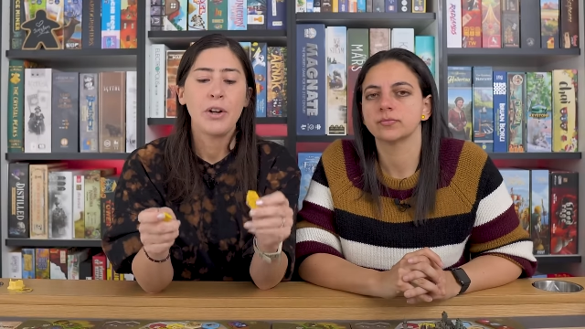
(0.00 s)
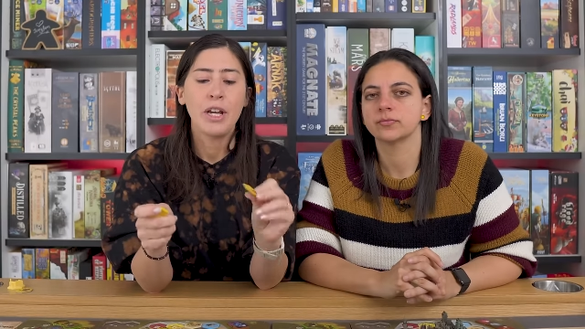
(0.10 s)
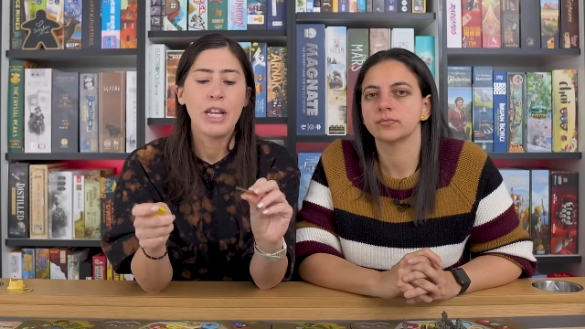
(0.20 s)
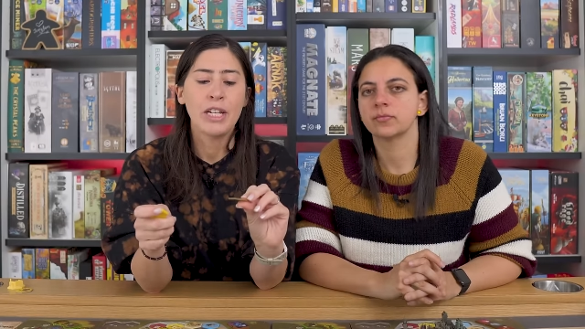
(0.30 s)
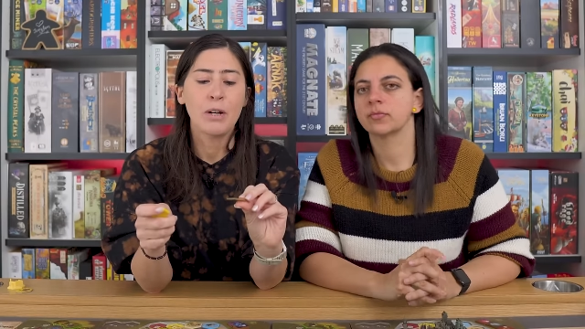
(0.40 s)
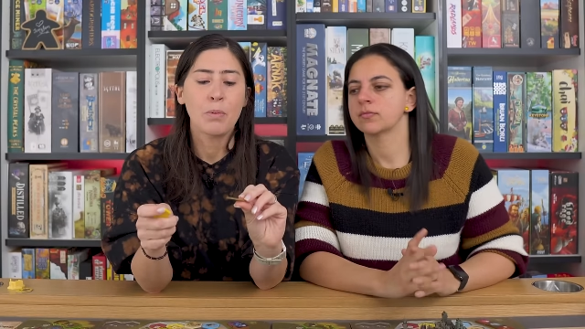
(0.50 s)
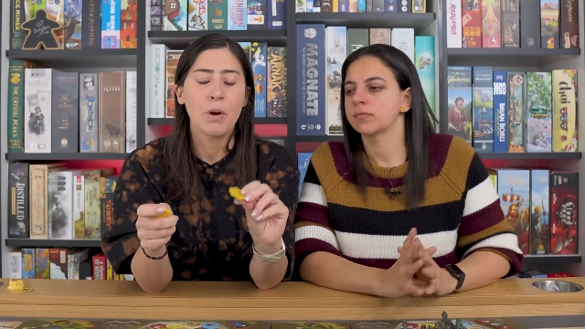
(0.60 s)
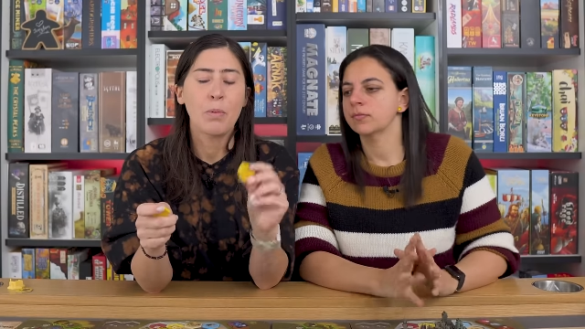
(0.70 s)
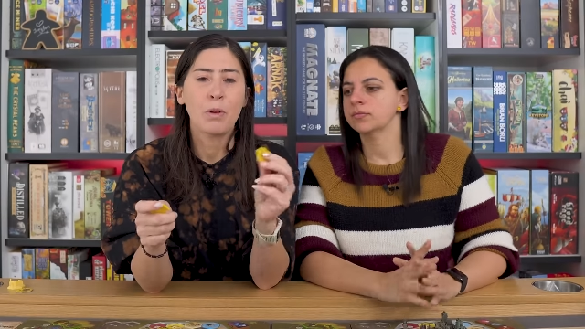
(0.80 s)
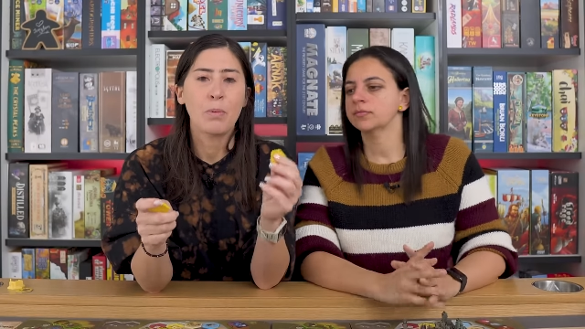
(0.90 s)
Speaker 1: is it a
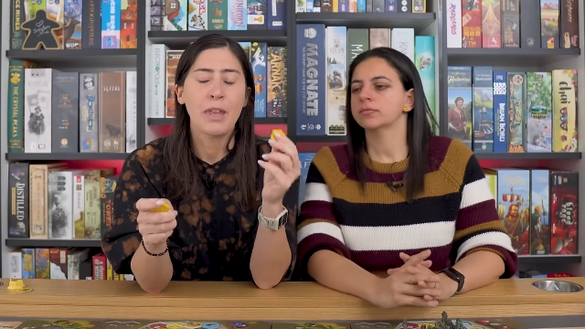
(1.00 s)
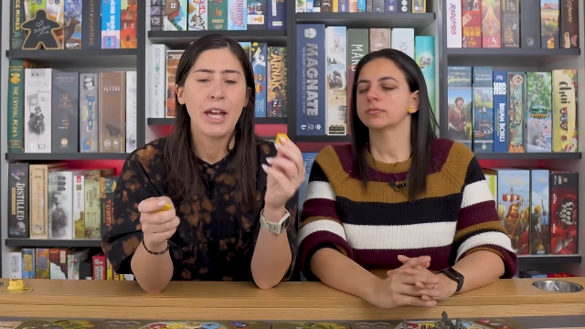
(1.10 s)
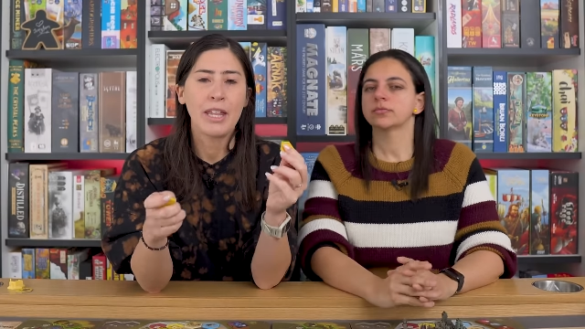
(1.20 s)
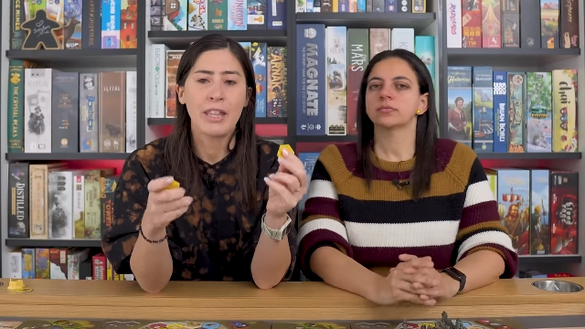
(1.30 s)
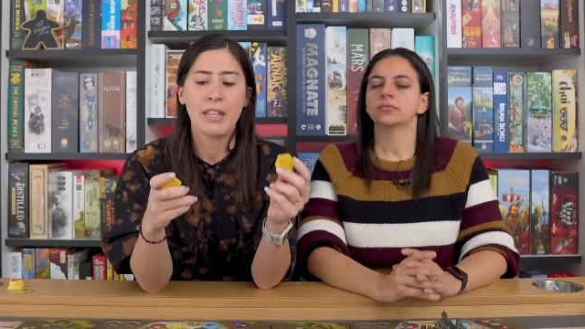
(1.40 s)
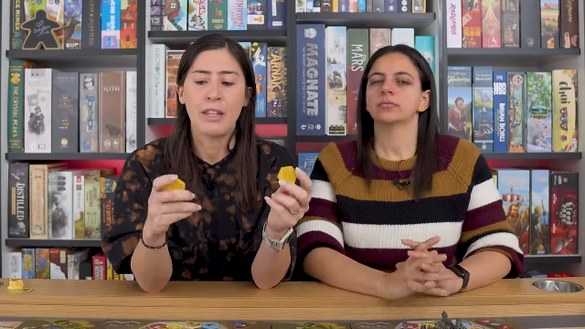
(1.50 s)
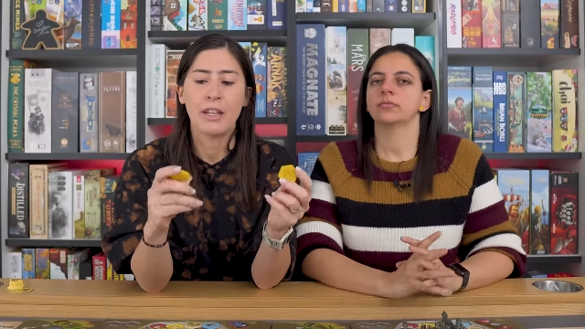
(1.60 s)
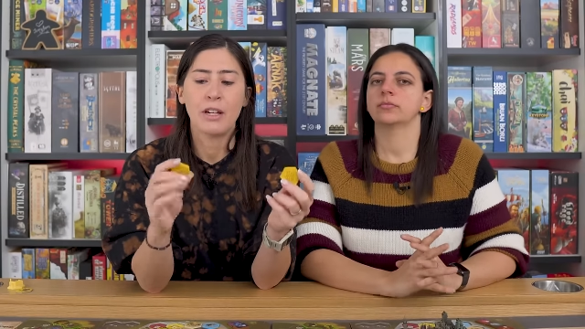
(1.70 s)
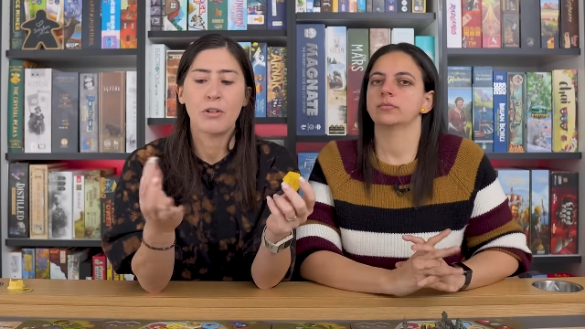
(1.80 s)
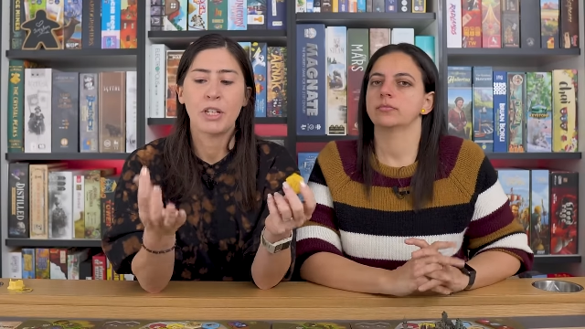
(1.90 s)
problem that
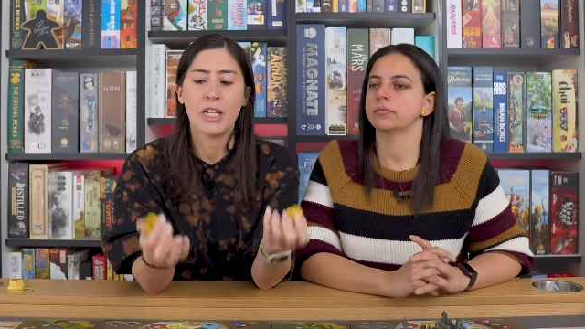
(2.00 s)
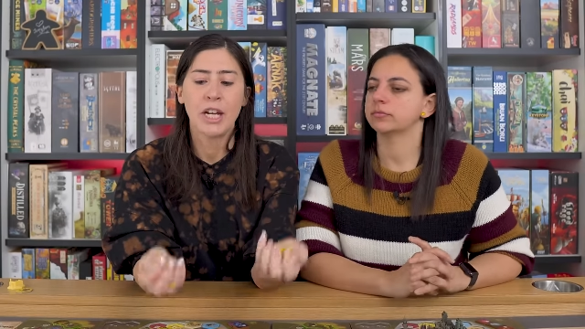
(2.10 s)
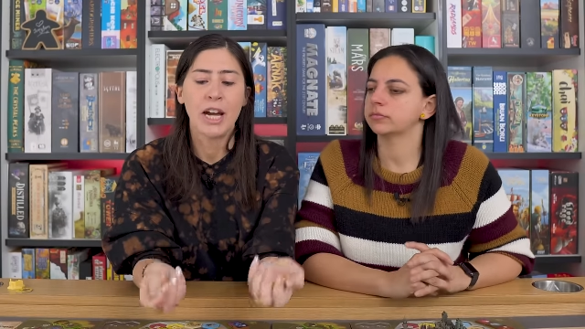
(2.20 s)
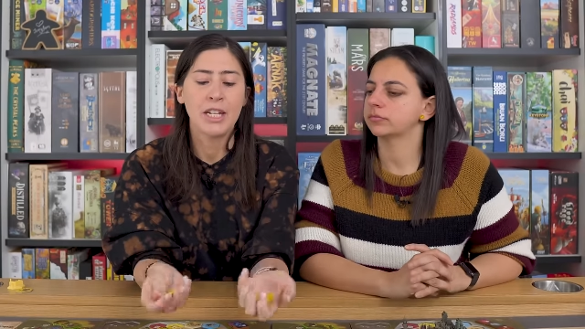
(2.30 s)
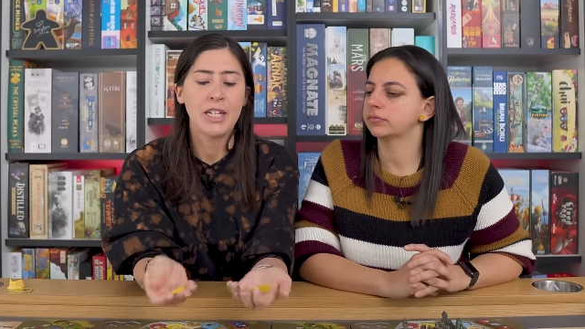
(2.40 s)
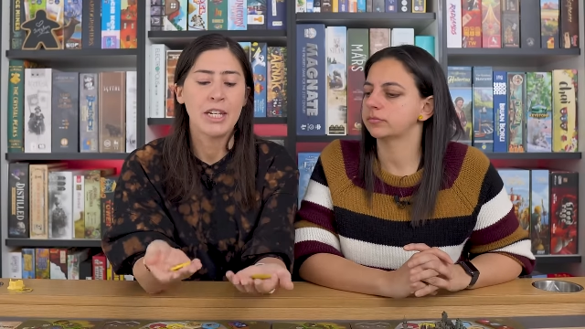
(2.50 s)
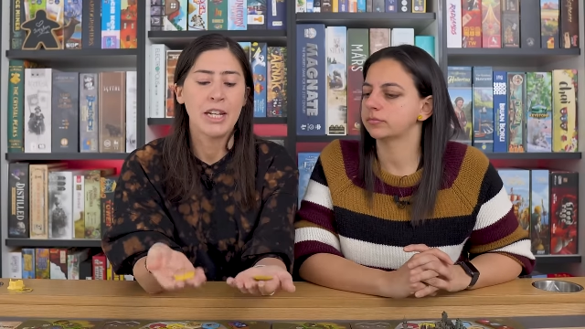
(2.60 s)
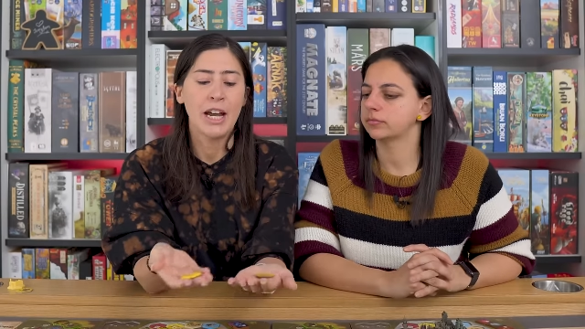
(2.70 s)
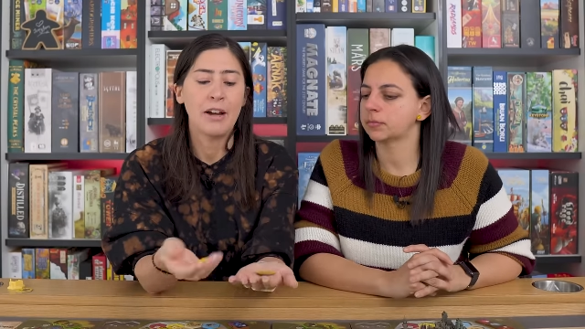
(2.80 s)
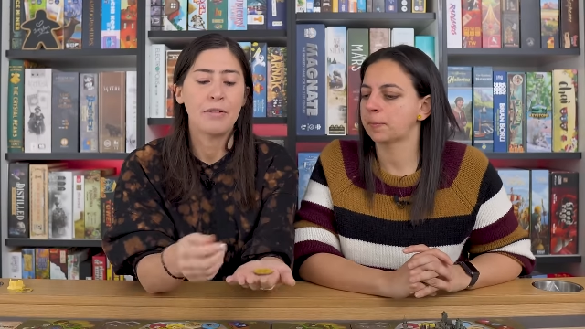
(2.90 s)
the acrylic tiles didn't
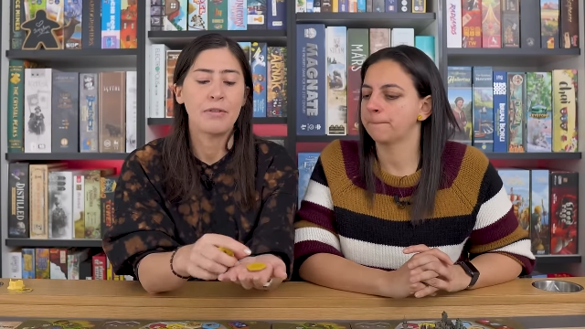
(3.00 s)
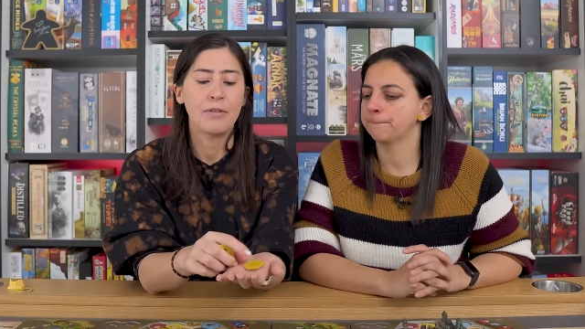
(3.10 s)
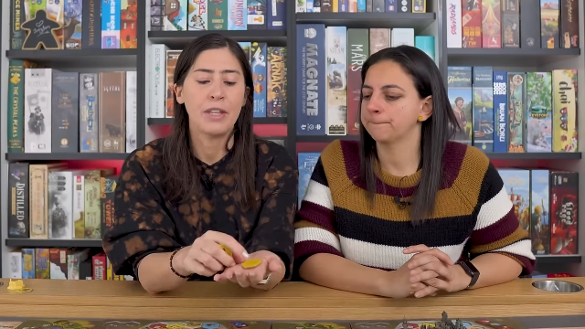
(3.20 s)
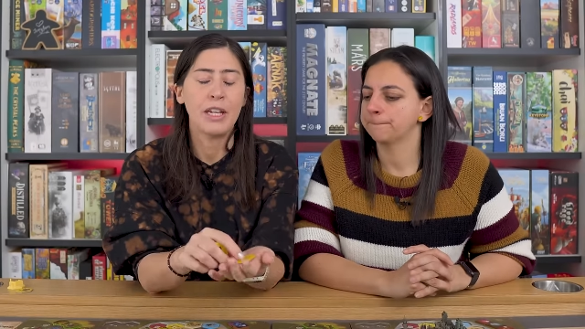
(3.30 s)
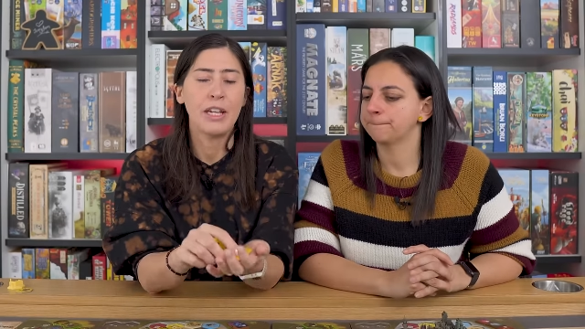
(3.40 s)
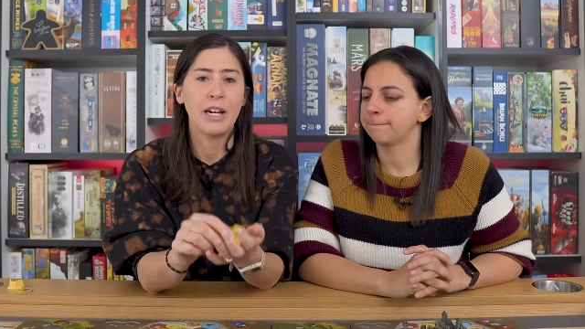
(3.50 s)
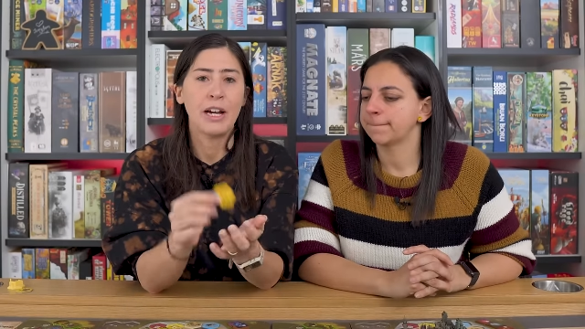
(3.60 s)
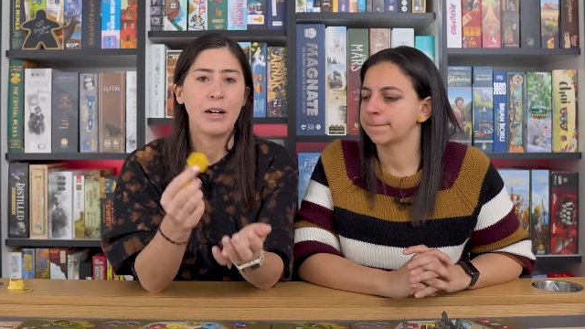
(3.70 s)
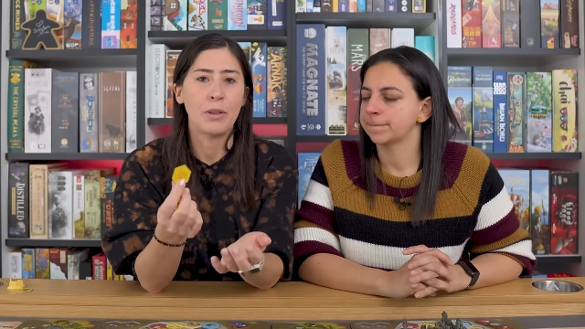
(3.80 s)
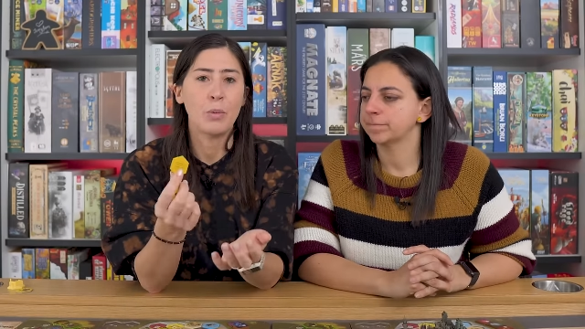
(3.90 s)
have the
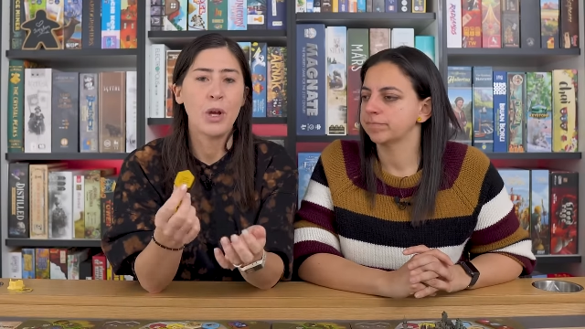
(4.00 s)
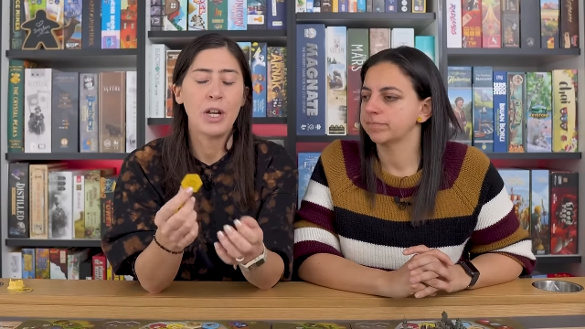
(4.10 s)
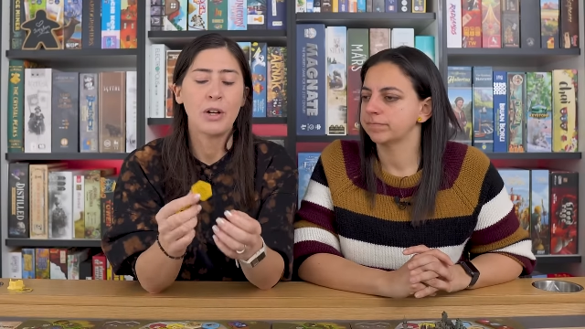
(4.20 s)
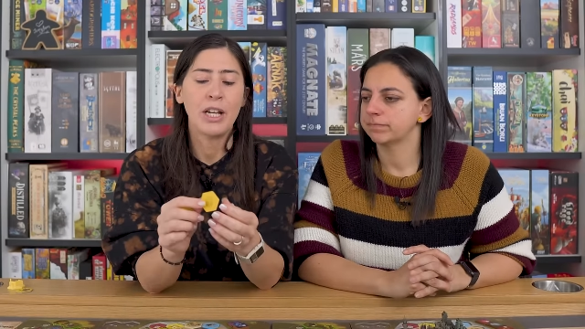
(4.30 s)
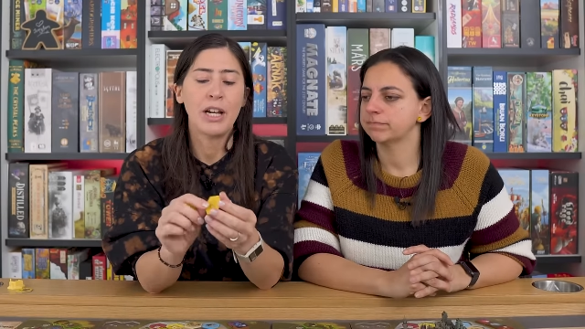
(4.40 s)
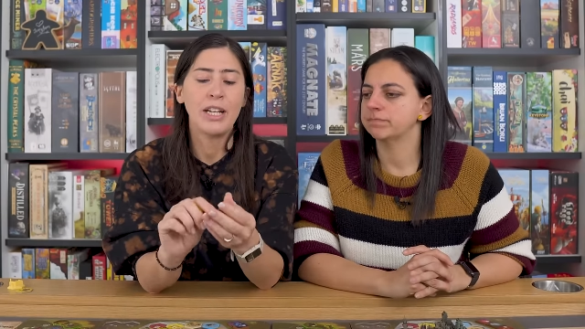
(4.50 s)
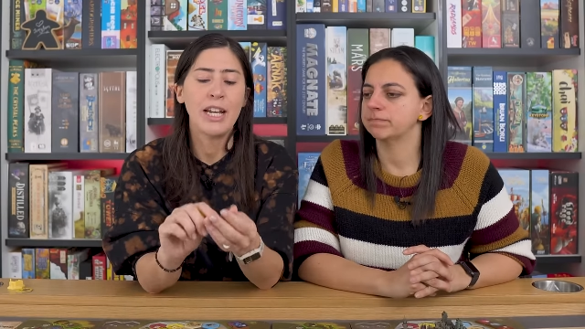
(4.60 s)
uh, the wording on here. And mm-hmm.